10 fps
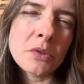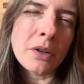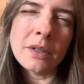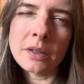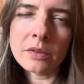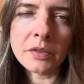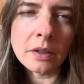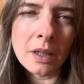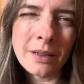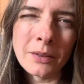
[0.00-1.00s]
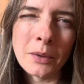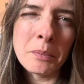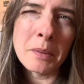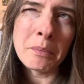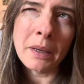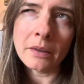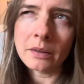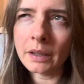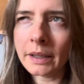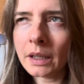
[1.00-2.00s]
starting to feel, I don't know, a bit better,
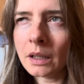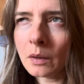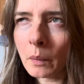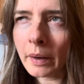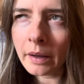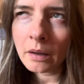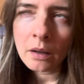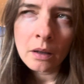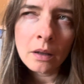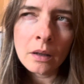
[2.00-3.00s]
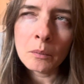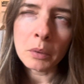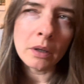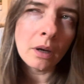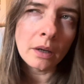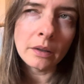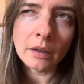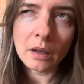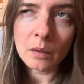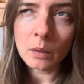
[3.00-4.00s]
like in a way, but not in
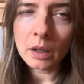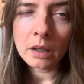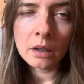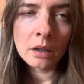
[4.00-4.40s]
another way.